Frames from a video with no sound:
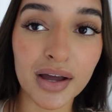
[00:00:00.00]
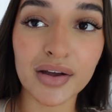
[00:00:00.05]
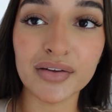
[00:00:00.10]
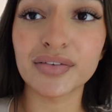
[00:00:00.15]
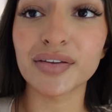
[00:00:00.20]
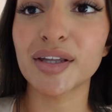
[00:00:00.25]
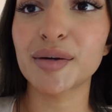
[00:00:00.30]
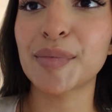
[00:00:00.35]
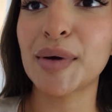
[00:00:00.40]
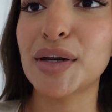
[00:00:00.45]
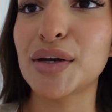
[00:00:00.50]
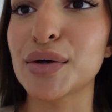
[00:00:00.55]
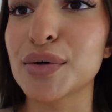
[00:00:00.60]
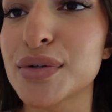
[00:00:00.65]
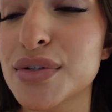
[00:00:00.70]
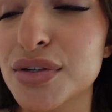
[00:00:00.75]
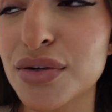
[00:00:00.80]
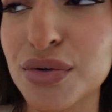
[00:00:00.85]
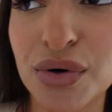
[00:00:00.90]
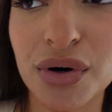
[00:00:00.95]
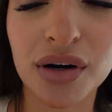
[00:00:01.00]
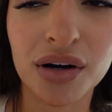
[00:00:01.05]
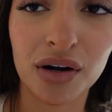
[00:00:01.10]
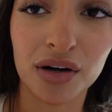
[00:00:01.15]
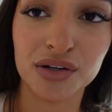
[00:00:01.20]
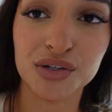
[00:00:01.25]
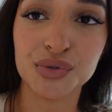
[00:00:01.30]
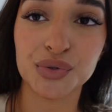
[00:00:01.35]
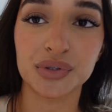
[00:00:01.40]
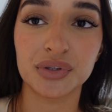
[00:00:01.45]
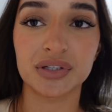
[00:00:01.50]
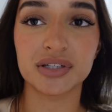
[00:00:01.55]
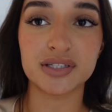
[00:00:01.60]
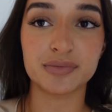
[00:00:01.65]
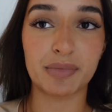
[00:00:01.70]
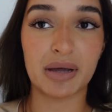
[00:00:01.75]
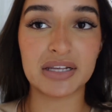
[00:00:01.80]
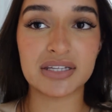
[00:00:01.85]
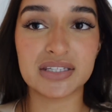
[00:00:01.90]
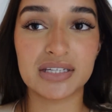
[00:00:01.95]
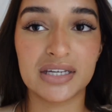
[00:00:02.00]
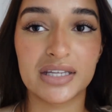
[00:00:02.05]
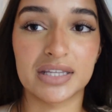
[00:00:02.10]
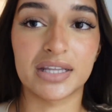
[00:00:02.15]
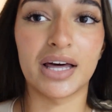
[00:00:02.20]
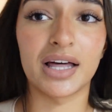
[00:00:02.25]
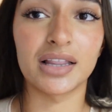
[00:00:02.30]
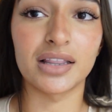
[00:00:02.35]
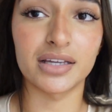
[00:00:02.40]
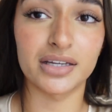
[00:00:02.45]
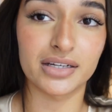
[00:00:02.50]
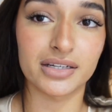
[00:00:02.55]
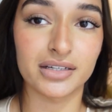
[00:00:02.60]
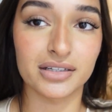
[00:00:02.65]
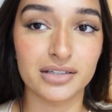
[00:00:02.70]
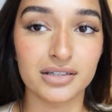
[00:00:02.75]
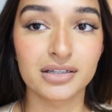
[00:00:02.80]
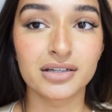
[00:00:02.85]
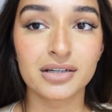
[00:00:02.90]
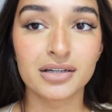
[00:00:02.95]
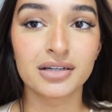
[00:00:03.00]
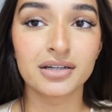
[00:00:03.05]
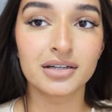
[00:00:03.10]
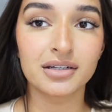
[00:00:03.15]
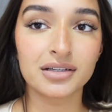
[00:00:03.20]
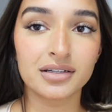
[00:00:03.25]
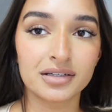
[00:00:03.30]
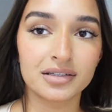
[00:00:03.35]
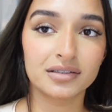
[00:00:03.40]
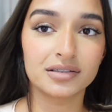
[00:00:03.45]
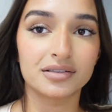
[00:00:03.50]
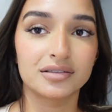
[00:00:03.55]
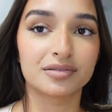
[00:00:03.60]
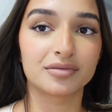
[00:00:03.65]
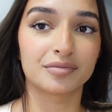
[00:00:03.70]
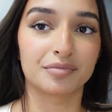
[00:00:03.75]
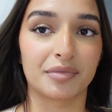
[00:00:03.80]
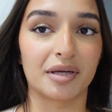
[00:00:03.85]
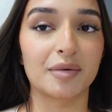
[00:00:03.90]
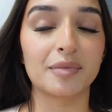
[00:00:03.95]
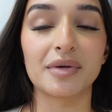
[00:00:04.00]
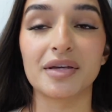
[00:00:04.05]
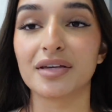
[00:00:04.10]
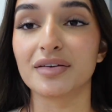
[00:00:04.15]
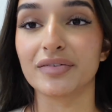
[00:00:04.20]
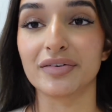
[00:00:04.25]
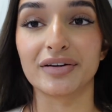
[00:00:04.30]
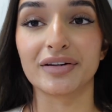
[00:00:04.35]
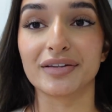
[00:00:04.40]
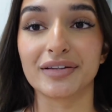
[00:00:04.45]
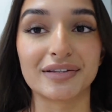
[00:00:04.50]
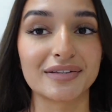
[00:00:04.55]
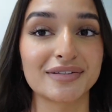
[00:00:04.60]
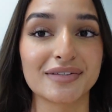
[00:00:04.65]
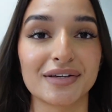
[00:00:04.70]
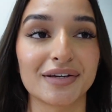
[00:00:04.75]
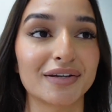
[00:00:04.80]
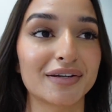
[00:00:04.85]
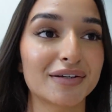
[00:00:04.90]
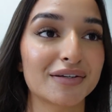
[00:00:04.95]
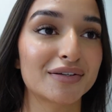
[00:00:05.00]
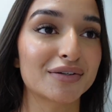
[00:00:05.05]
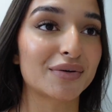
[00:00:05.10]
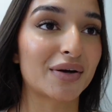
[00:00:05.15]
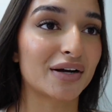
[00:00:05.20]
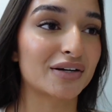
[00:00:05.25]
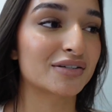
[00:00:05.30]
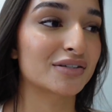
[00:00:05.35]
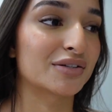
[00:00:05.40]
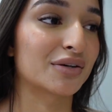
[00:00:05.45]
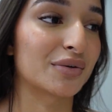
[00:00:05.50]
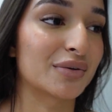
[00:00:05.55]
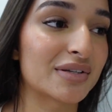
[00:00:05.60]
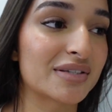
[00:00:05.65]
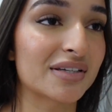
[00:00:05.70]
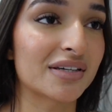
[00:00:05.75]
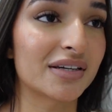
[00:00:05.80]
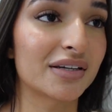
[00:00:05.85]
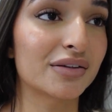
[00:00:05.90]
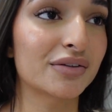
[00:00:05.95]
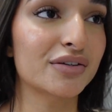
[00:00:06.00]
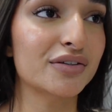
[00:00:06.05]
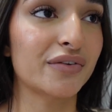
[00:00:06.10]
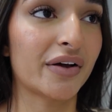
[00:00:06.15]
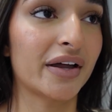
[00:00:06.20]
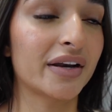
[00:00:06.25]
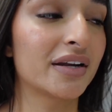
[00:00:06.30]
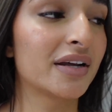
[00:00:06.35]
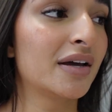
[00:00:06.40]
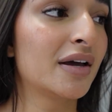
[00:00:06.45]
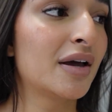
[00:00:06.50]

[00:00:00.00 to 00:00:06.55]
feel like my nose contour looks messy in that lighting. Maybe even in this lighting too. Actually, no, this lighting looks fine.